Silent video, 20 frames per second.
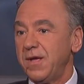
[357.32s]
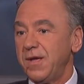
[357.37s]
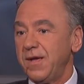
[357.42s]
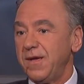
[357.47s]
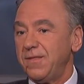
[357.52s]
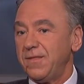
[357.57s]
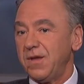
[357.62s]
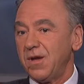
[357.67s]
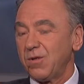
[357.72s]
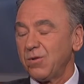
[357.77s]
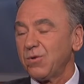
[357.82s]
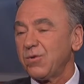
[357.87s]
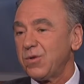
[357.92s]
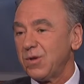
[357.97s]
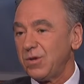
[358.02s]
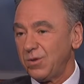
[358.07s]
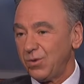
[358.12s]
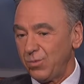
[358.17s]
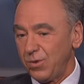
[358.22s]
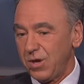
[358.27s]
And the other
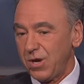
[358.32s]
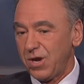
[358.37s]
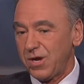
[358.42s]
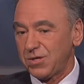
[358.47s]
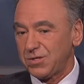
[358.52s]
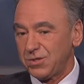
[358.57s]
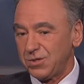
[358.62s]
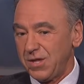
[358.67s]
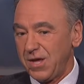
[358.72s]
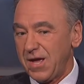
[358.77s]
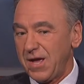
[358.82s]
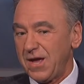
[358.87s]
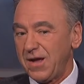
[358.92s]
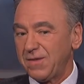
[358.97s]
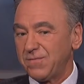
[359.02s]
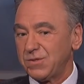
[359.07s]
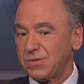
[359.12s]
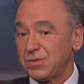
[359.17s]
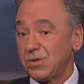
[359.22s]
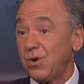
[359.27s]
thing that we actually
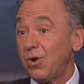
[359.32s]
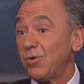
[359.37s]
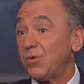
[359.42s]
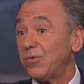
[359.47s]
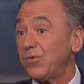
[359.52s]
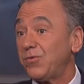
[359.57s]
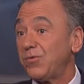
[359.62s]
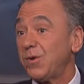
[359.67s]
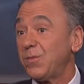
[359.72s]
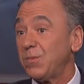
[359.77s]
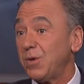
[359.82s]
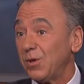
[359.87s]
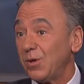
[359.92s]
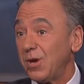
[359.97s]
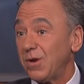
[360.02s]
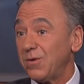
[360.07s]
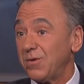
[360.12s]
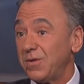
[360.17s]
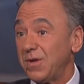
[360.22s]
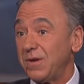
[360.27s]
have is called the
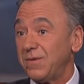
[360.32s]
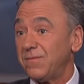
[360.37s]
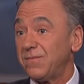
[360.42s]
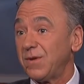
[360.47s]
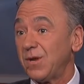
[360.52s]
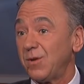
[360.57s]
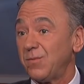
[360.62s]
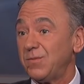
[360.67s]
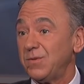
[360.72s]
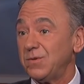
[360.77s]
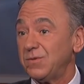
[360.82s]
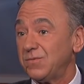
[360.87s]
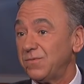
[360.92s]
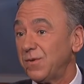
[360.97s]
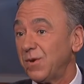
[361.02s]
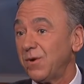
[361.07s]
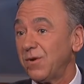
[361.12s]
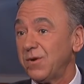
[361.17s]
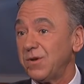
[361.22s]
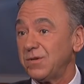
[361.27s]
simulator. They develop these
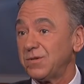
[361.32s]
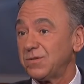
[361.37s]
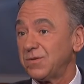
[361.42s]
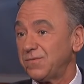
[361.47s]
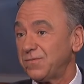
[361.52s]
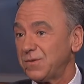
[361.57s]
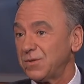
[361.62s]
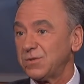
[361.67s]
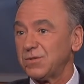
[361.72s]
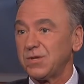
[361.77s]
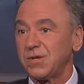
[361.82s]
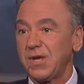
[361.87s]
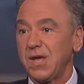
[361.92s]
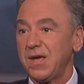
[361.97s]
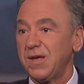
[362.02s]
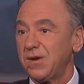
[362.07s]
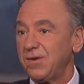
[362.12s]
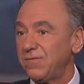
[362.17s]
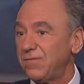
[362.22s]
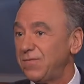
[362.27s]
very
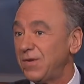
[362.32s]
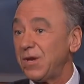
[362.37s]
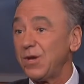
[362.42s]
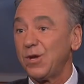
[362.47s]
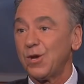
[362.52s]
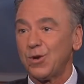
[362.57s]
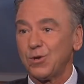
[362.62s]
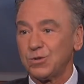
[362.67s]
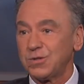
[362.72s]
sophisticated video